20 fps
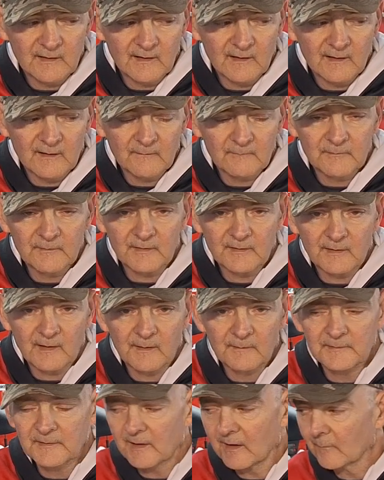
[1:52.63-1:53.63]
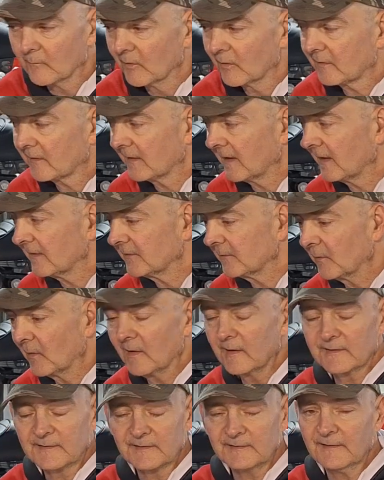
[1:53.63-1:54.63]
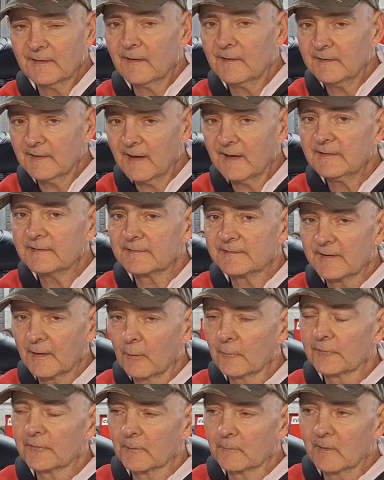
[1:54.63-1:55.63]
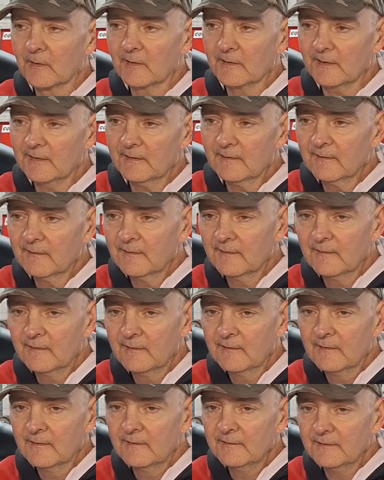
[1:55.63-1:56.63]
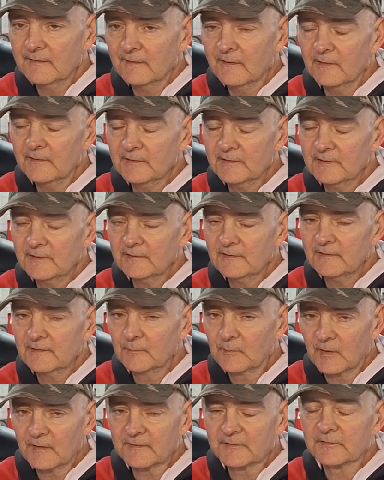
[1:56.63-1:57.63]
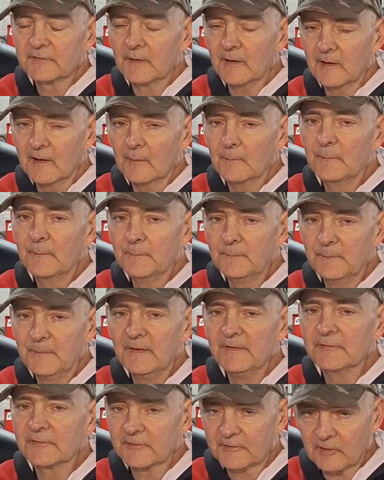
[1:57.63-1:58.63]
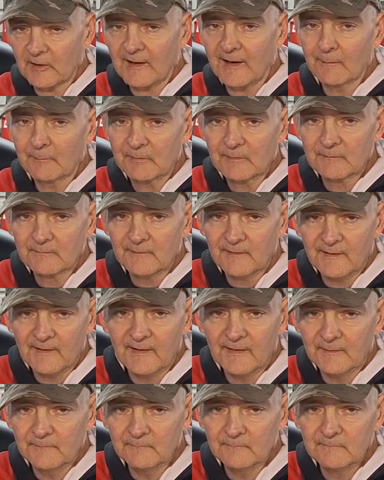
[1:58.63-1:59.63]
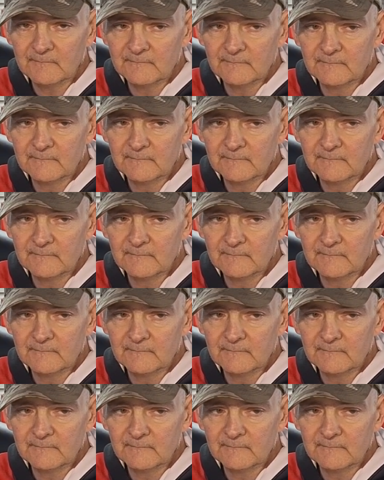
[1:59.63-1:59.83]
I'm looking at the bike, and you hate to tell somebody, your bike's a piece of crap, and